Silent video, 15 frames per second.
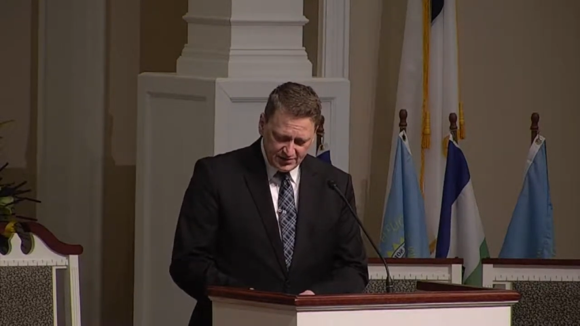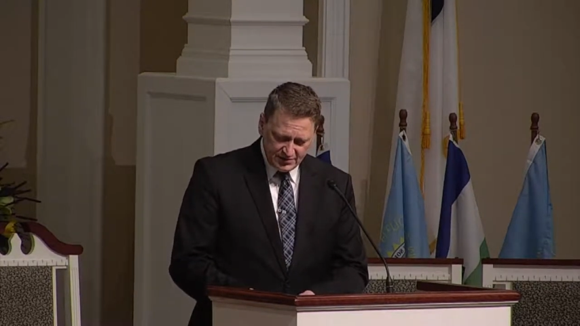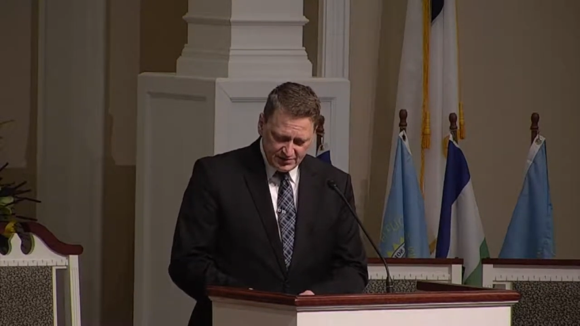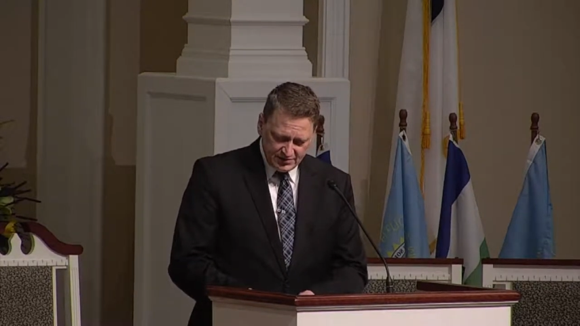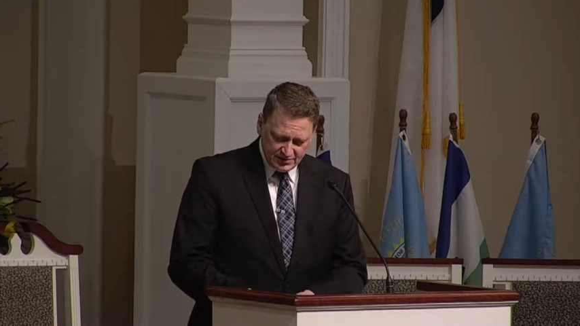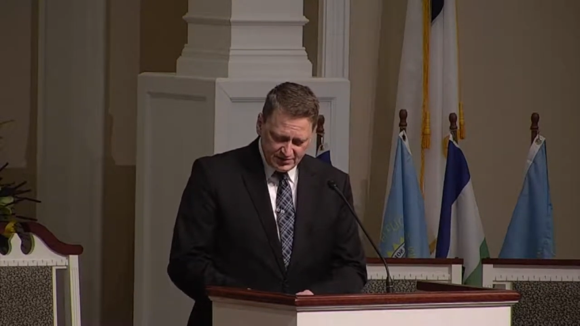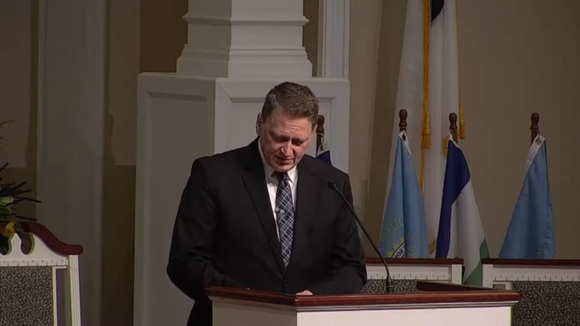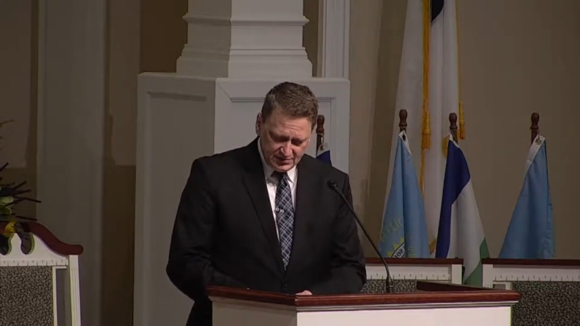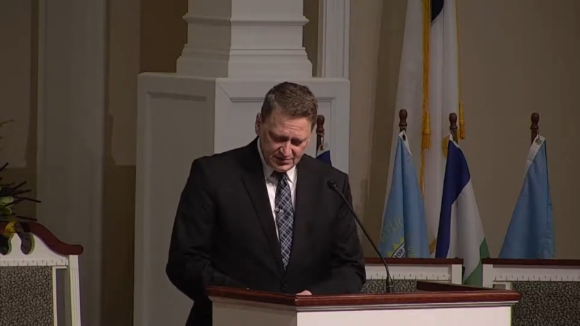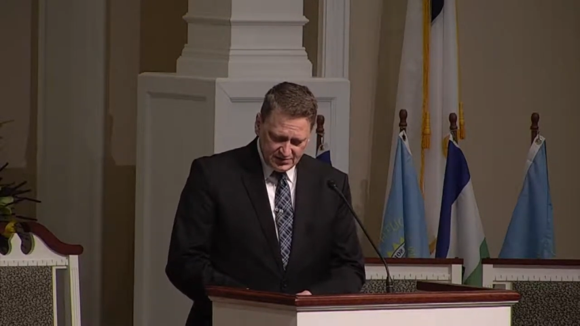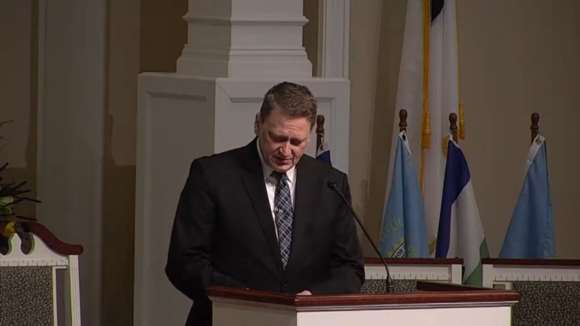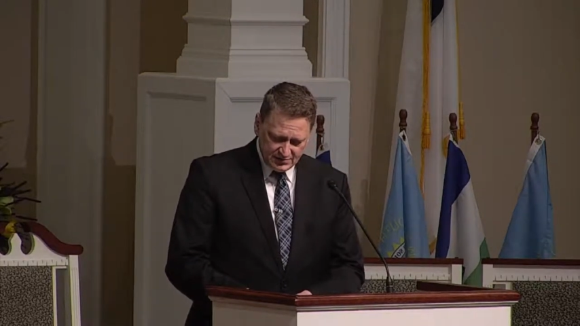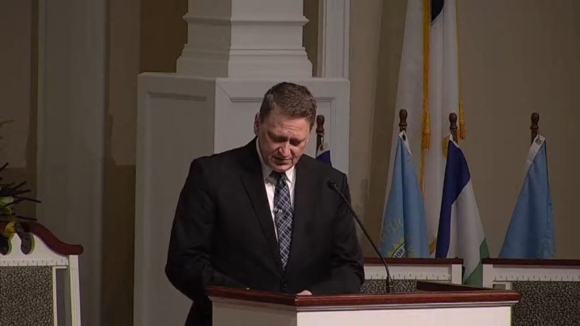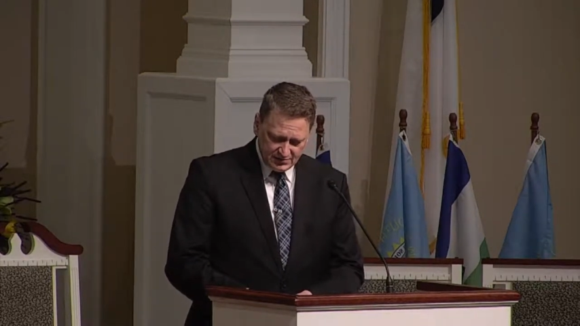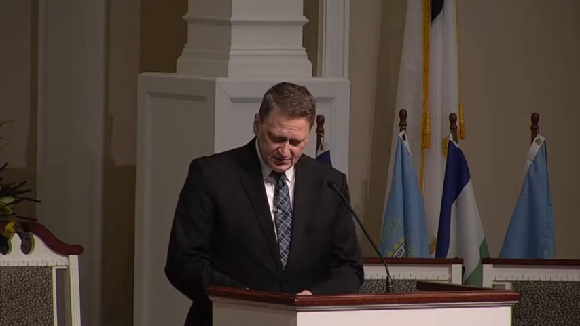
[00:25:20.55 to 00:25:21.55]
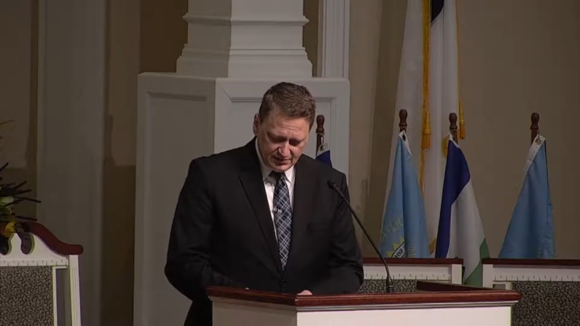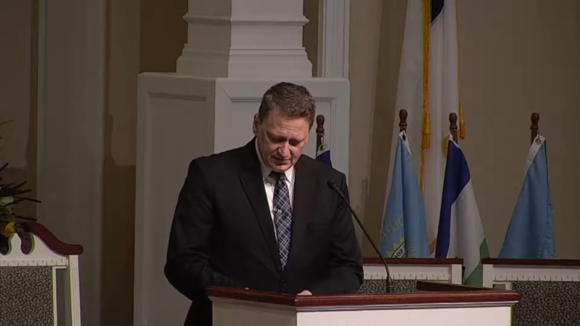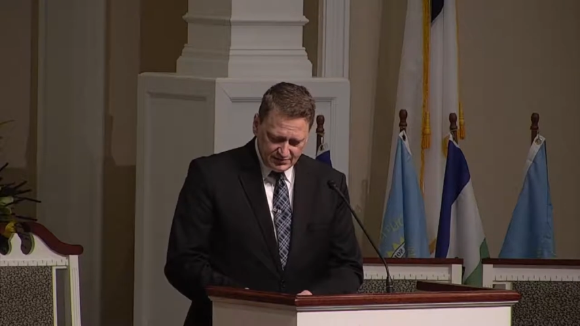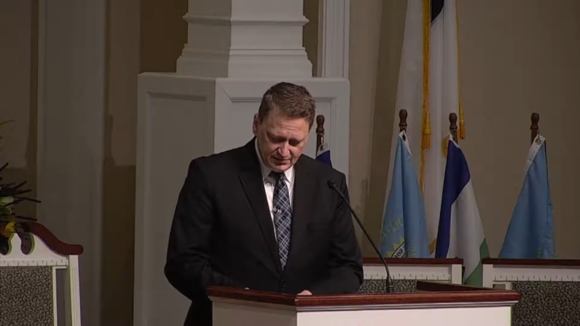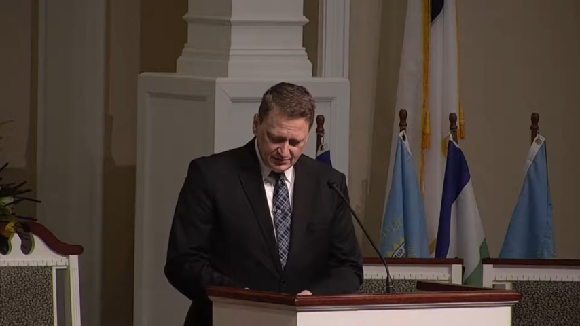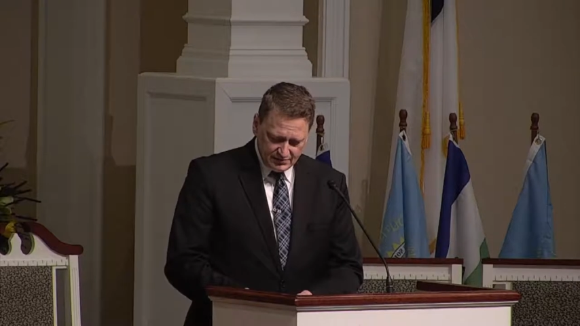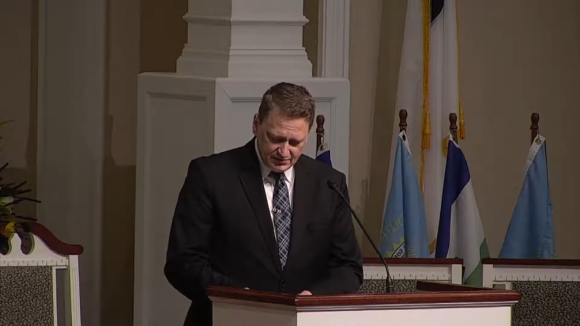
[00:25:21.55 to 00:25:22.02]

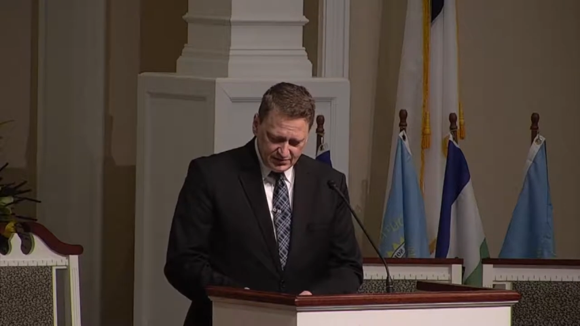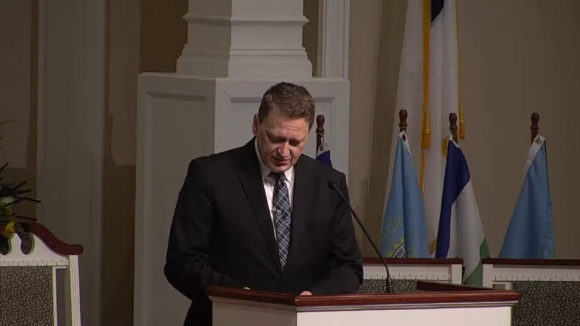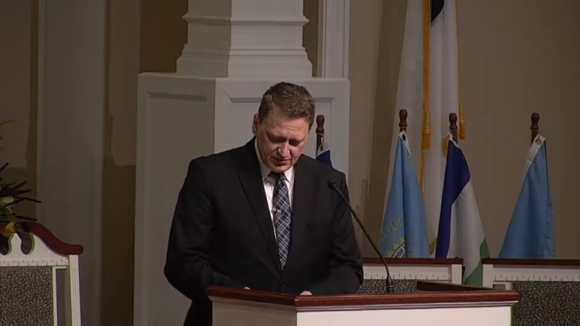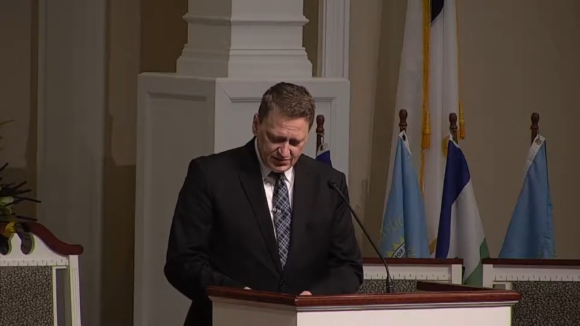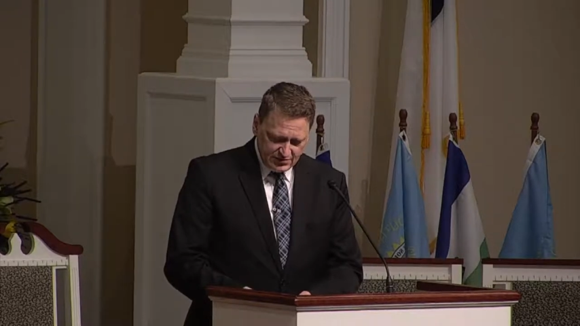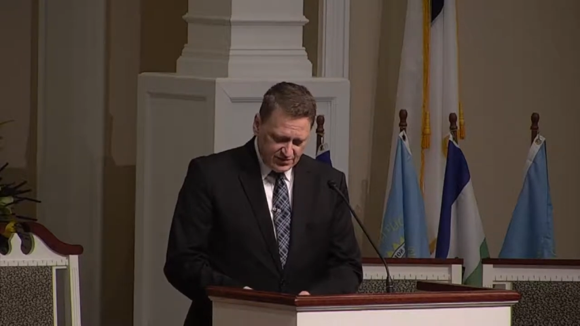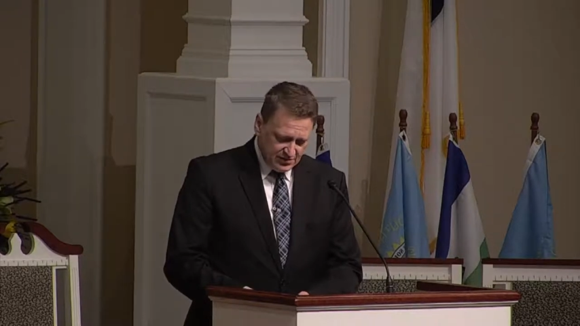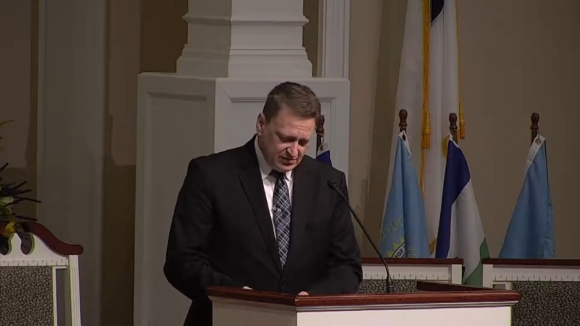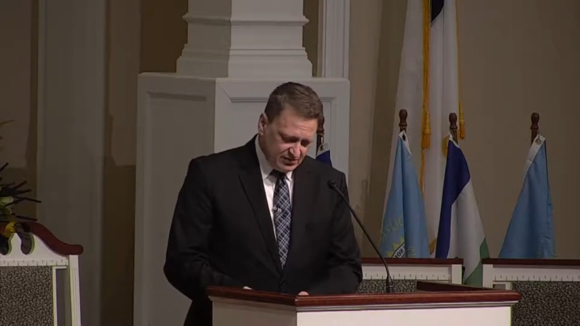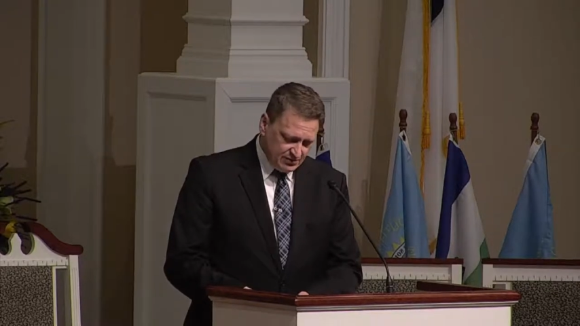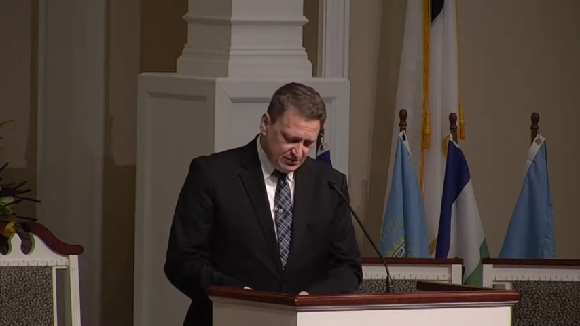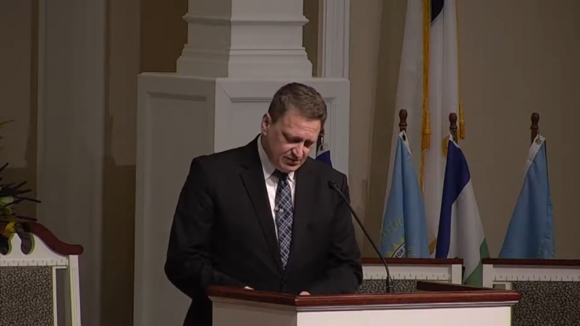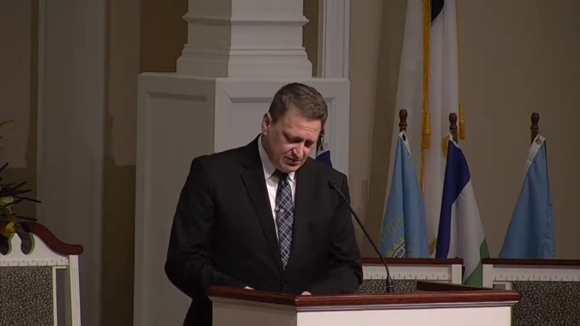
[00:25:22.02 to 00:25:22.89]
(no one is talking)